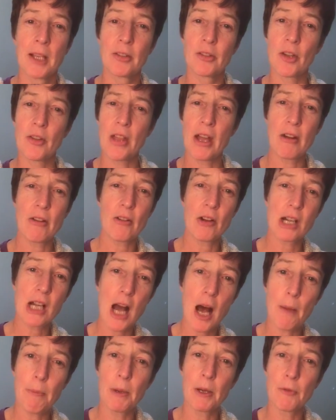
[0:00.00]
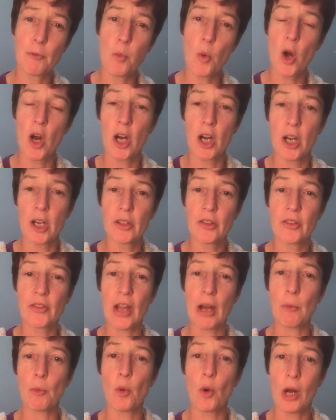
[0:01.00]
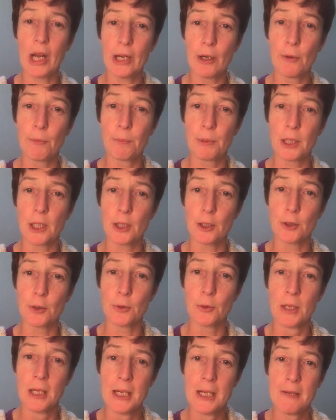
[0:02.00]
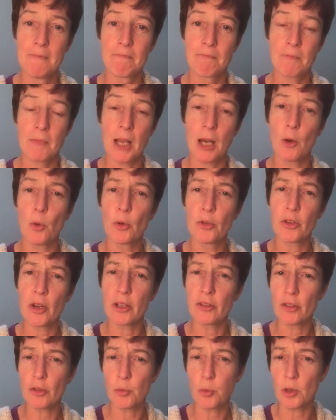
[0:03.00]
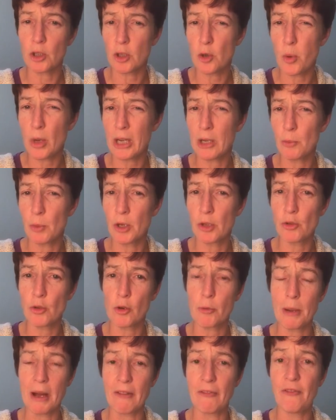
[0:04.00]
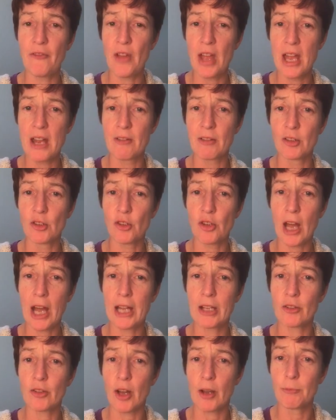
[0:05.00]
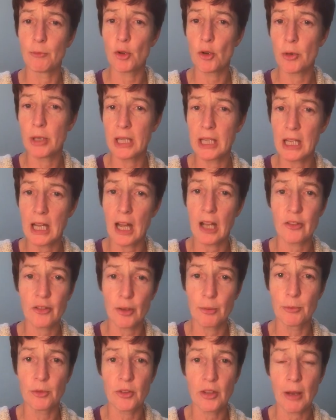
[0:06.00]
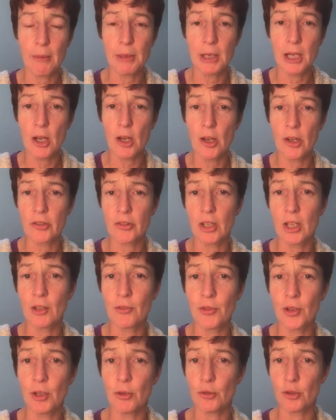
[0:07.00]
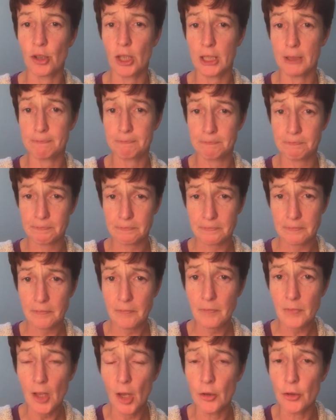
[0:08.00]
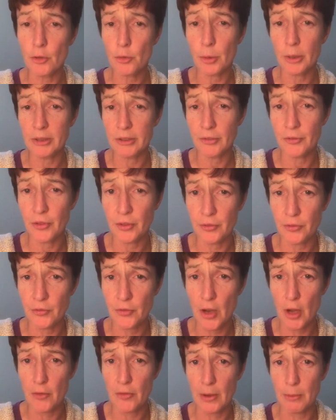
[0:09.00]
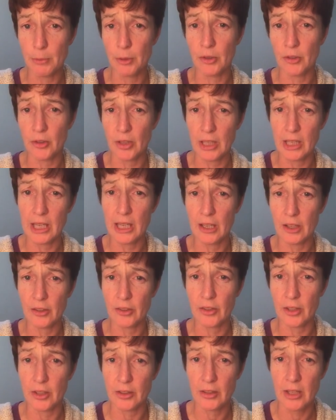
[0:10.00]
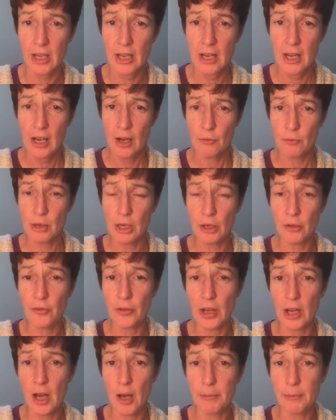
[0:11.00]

So there are a couple of words that will help you. Now, also, I just quickly want to talk about fear and change. I'm doing some seminars in the future On the 25th of November in St Neots at Real Fit,